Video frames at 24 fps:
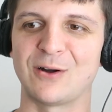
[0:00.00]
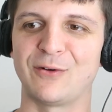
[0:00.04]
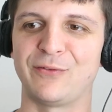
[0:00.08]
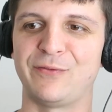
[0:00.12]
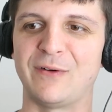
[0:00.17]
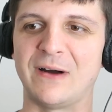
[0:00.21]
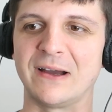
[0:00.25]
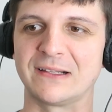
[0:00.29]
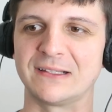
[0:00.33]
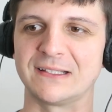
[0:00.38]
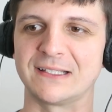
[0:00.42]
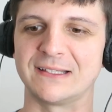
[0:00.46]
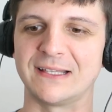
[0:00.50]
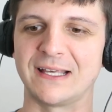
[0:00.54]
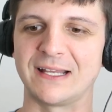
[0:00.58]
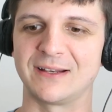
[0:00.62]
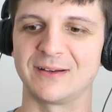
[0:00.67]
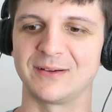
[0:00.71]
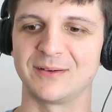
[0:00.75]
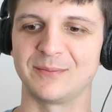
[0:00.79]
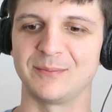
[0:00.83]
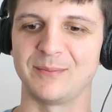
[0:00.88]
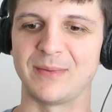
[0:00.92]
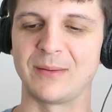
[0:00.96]
how fondly that
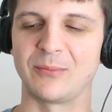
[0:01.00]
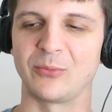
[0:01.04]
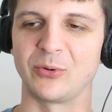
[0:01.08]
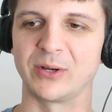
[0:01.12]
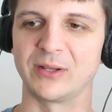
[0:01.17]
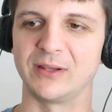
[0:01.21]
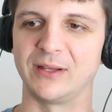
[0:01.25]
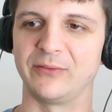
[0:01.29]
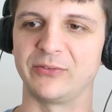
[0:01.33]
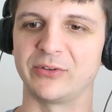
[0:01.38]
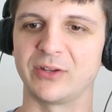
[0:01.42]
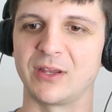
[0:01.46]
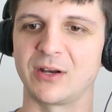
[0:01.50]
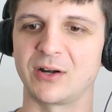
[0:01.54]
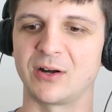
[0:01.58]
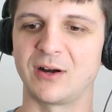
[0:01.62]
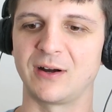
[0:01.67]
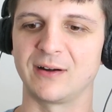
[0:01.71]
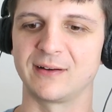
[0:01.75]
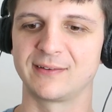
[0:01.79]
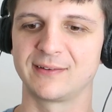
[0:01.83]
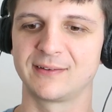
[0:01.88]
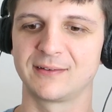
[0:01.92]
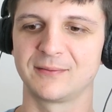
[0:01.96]
memory lives in their hearts.